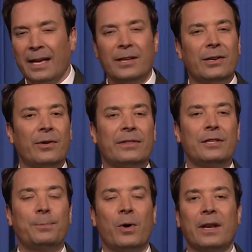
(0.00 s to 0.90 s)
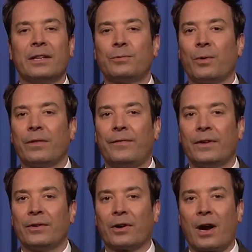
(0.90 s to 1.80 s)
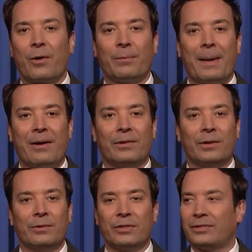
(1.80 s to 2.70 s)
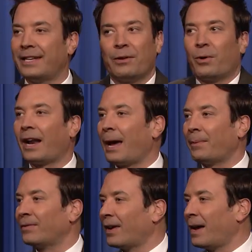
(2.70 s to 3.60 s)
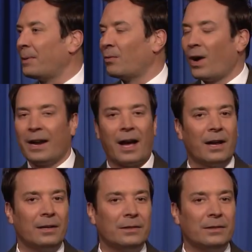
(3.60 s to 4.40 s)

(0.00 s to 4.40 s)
You know, at this point, it's worth filling your car with Mountain Dew and just seeing what happens. I mean, why not?